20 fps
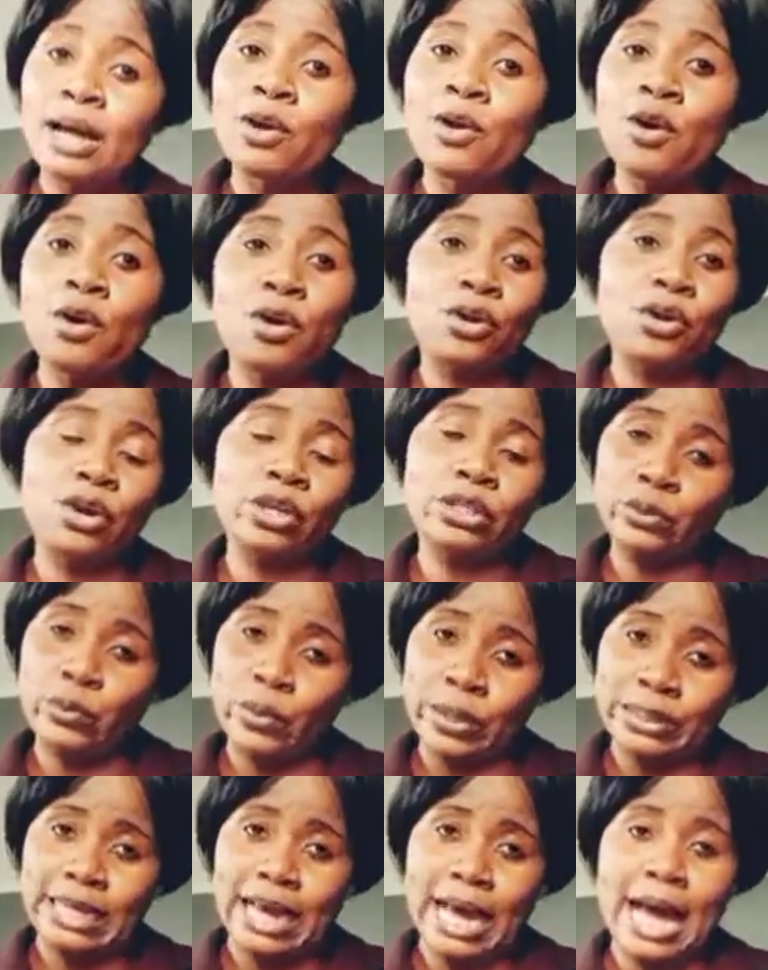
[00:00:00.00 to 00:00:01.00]
coconut
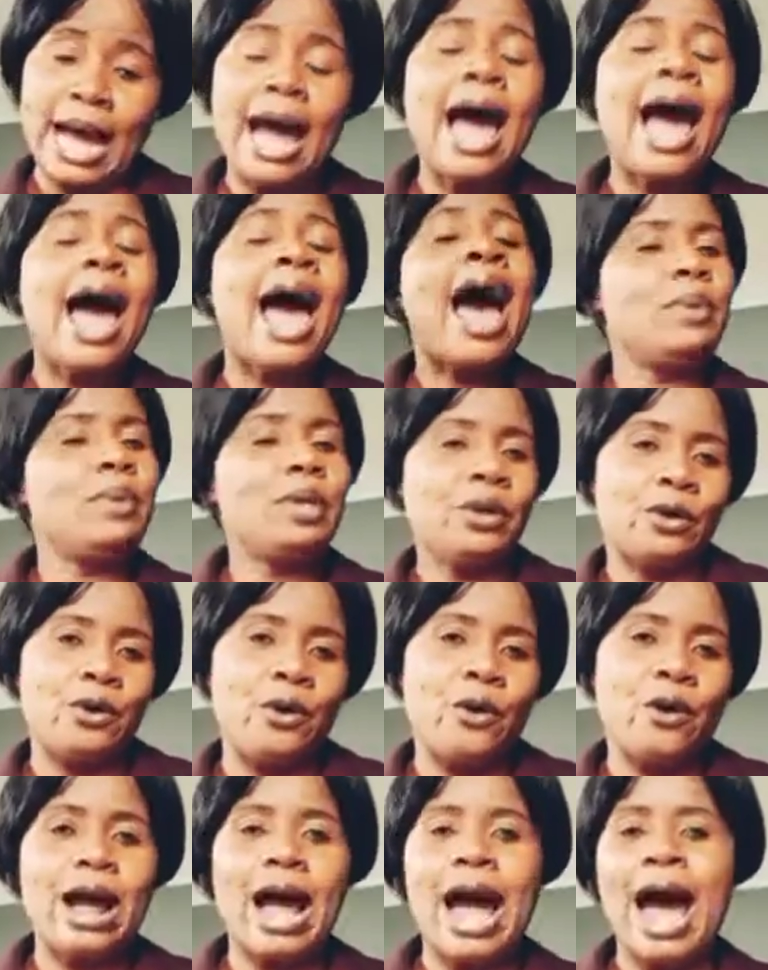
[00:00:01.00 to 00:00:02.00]
water,
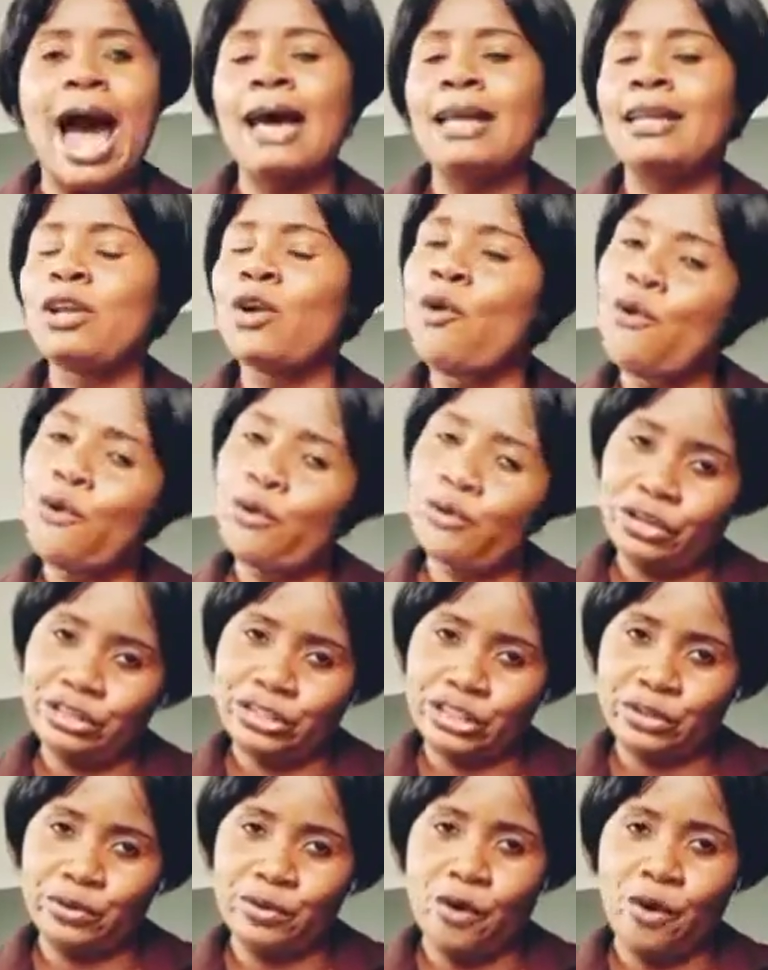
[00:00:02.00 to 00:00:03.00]
milk, and
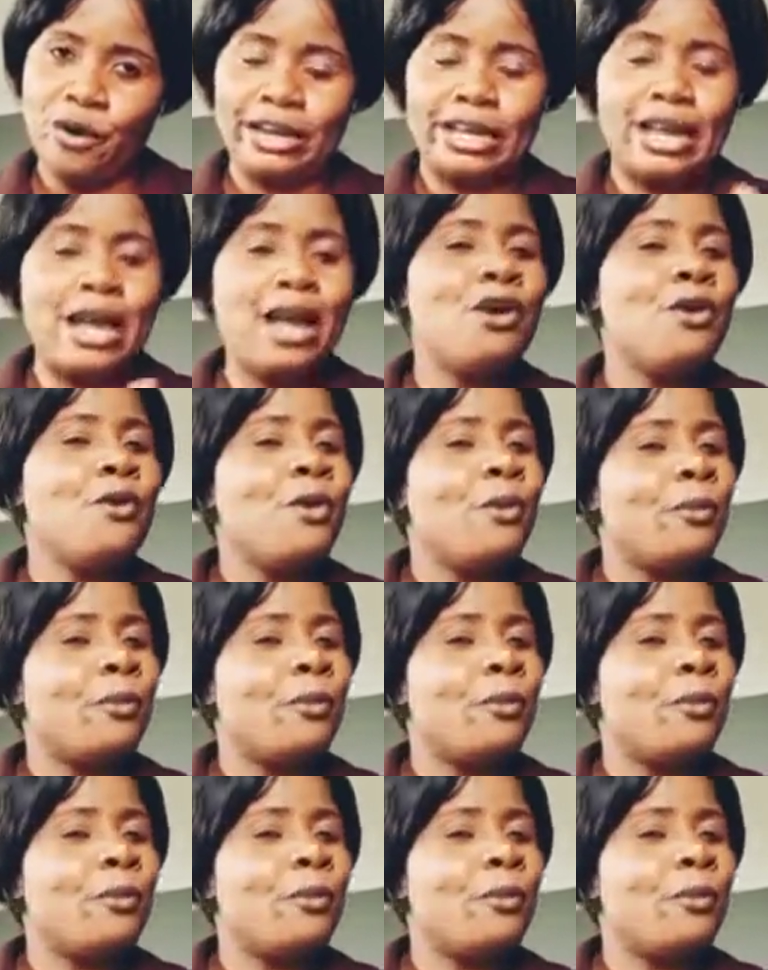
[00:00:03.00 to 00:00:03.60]
original honey,